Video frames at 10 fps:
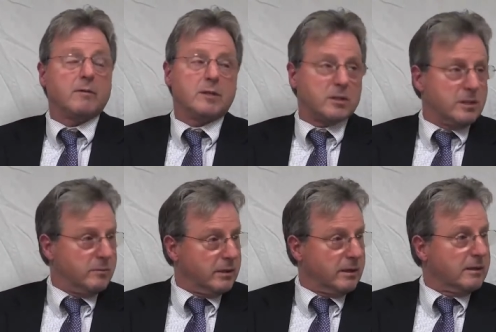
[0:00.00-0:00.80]
$60
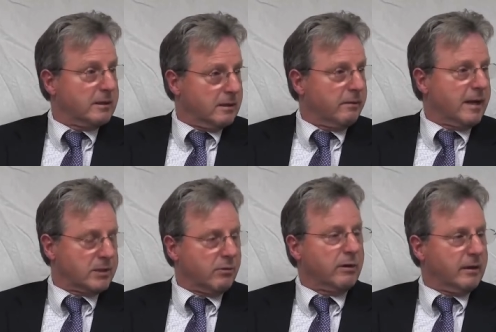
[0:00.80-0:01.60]
million,
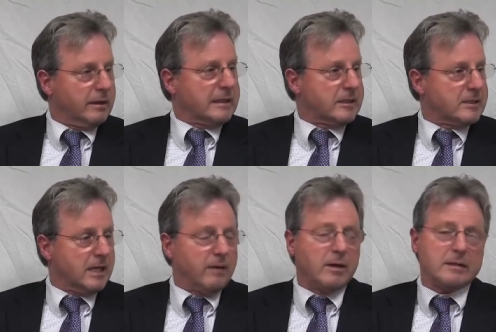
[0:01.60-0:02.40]
that's where you're going to get the
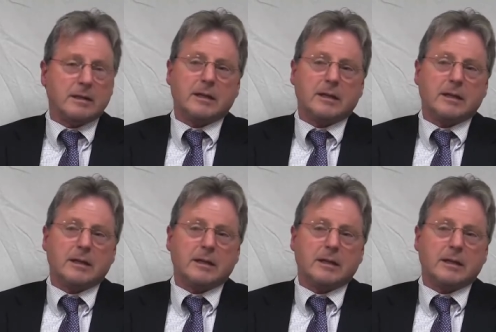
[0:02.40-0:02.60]
savings.